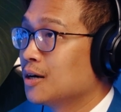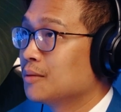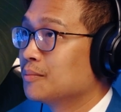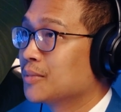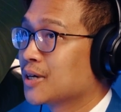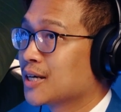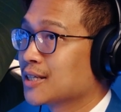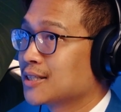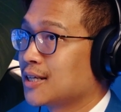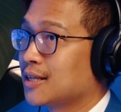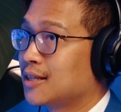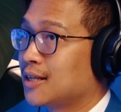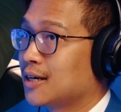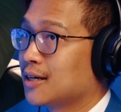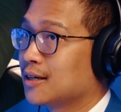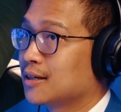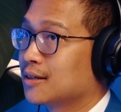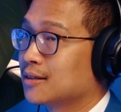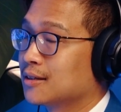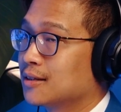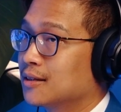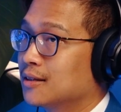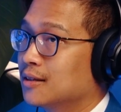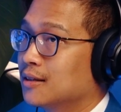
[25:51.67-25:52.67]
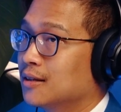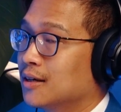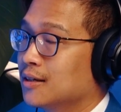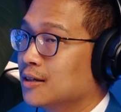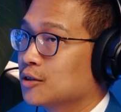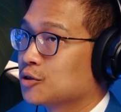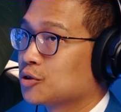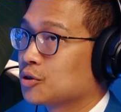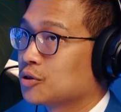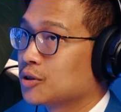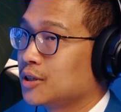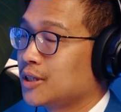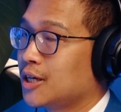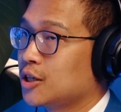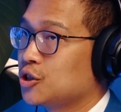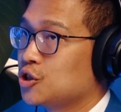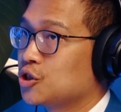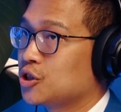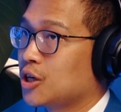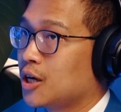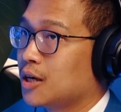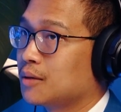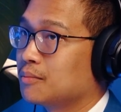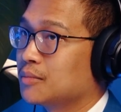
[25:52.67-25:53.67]
because I think internalized
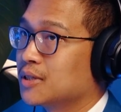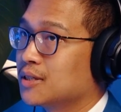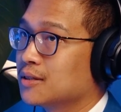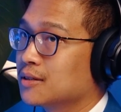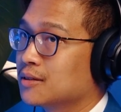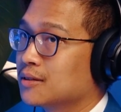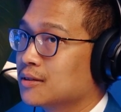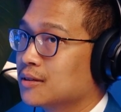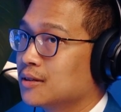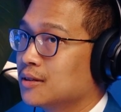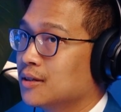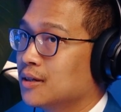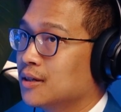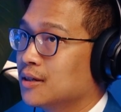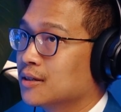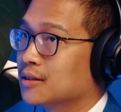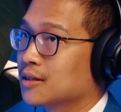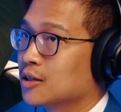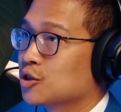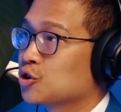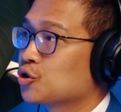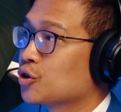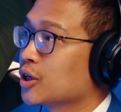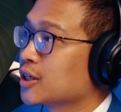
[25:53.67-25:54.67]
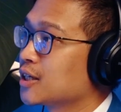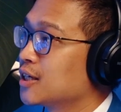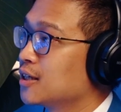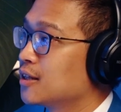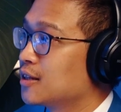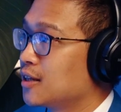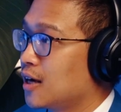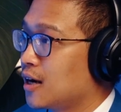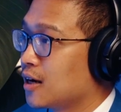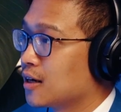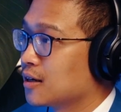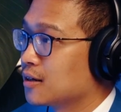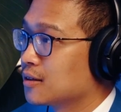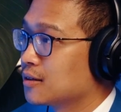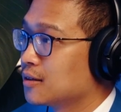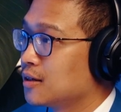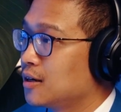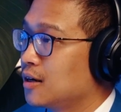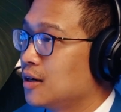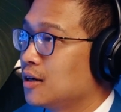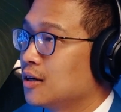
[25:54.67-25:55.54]
shame is a tricky thing